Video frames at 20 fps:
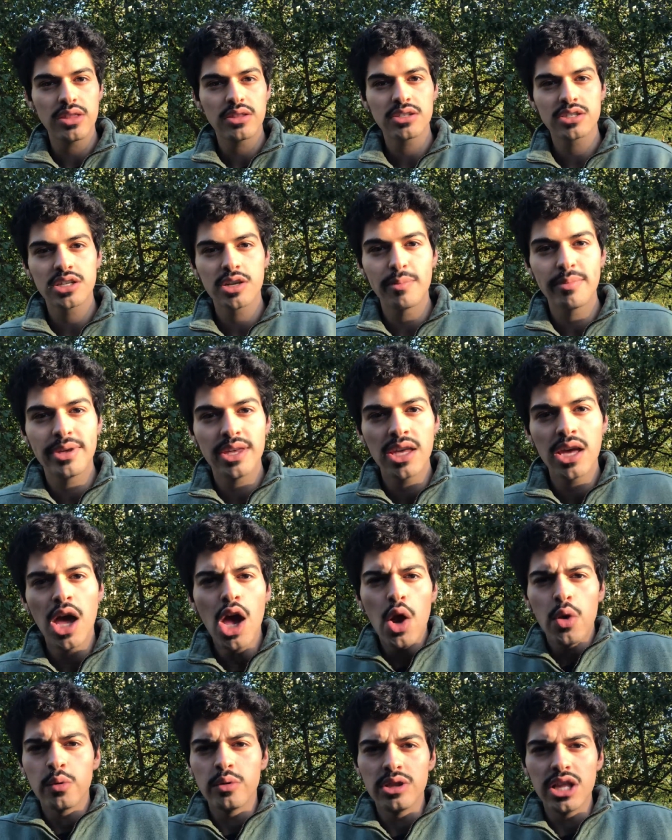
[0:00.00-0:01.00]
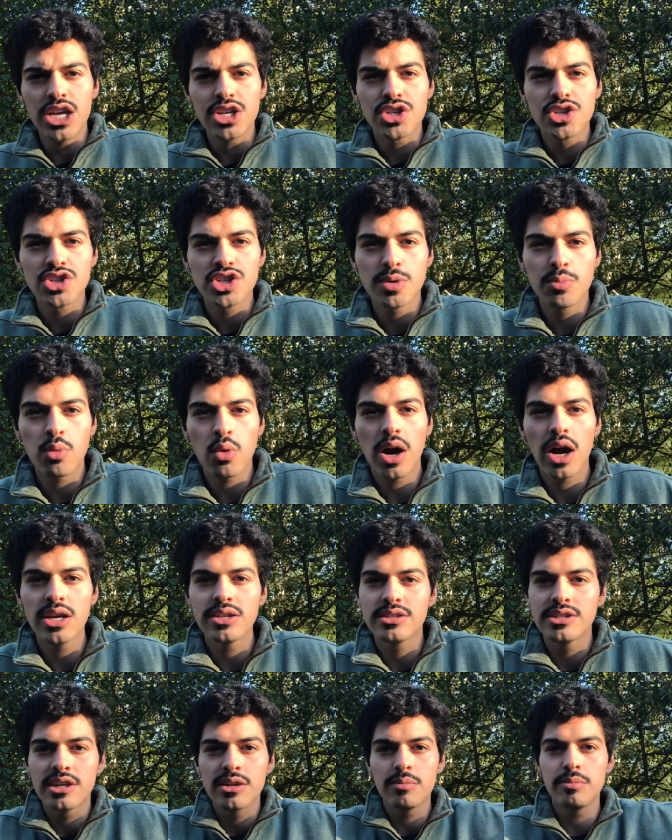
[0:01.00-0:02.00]
This can be
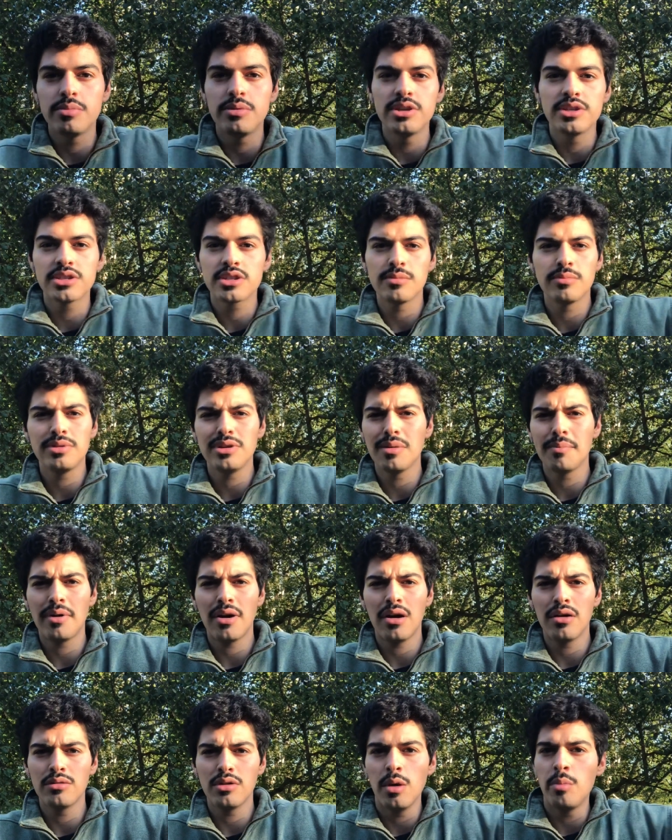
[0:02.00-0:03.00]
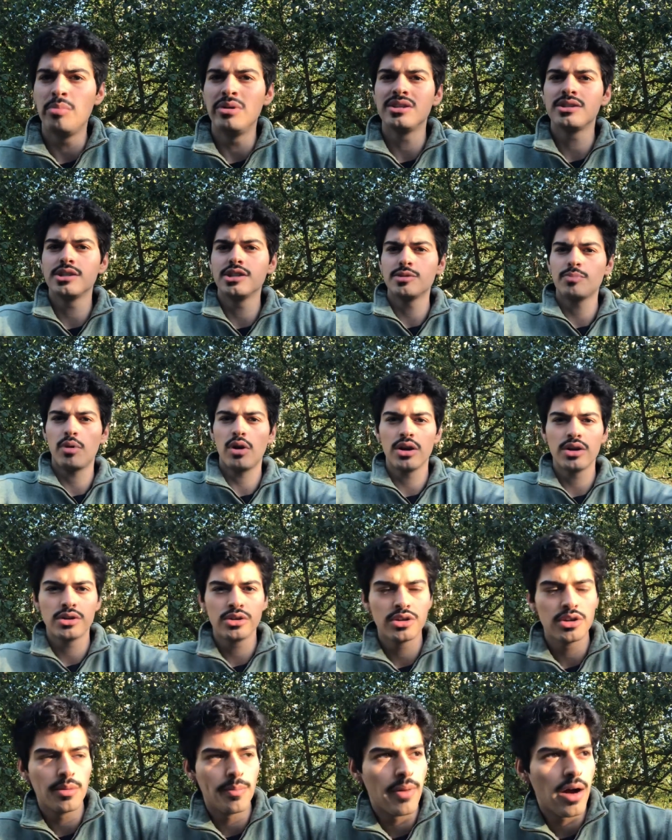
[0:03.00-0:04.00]
relationship-wise. This can, this can be about a business
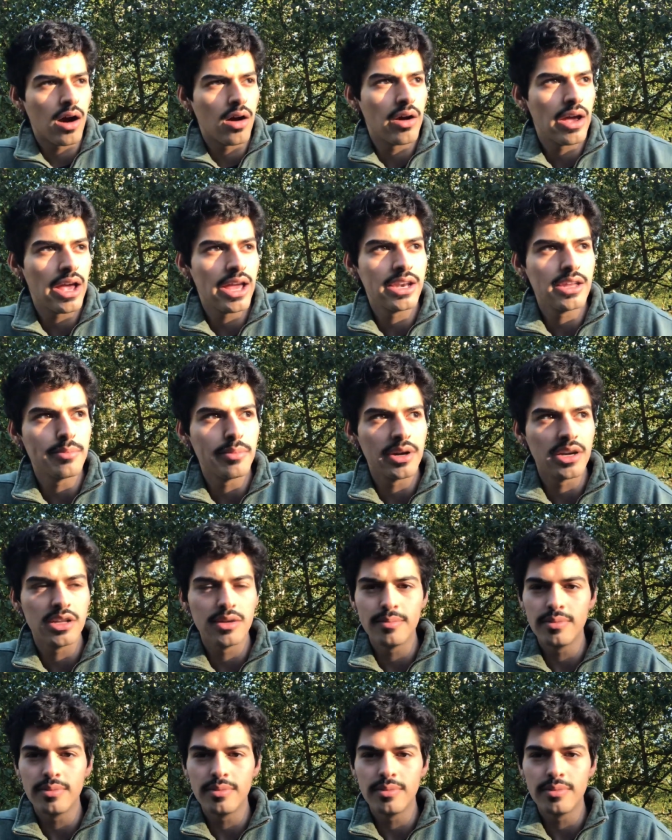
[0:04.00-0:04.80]
partner, about anybody.